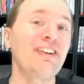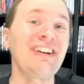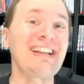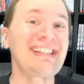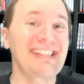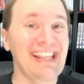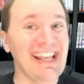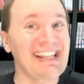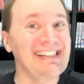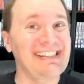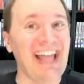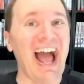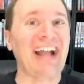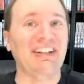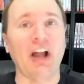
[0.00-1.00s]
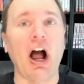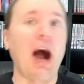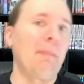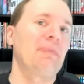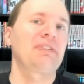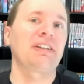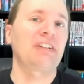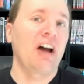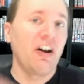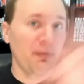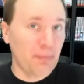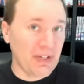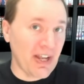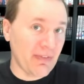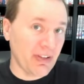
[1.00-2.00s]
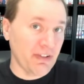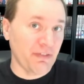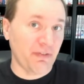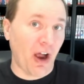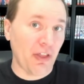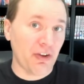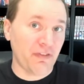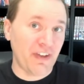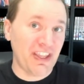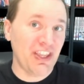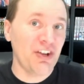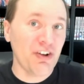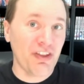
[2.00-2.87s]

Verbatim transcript: is the exact opposite of benevolent father figure,